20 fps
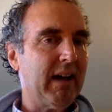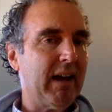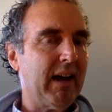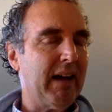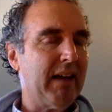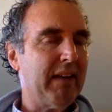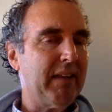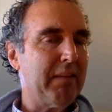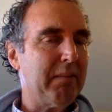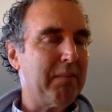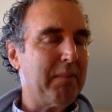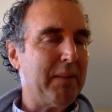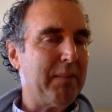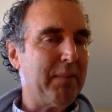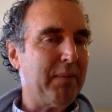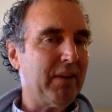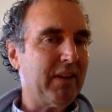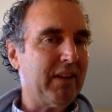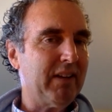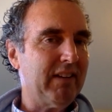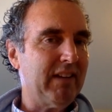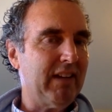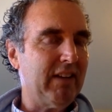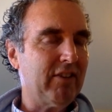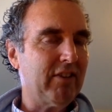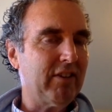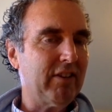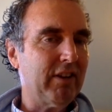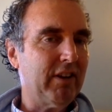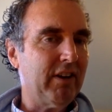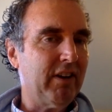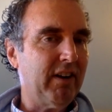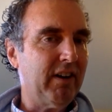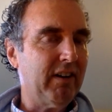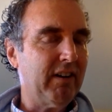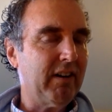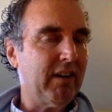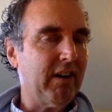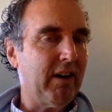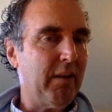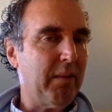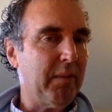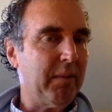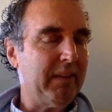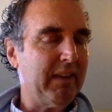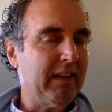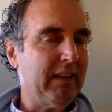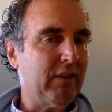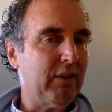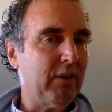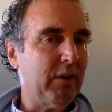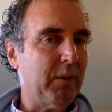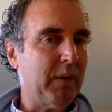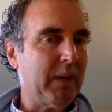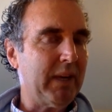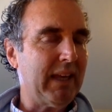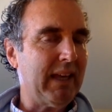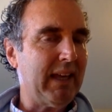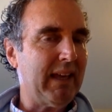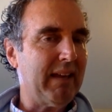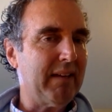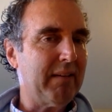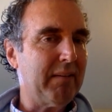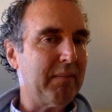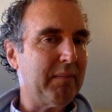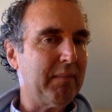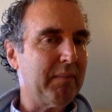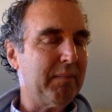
uh, that people can teach and learn openly to a wiki,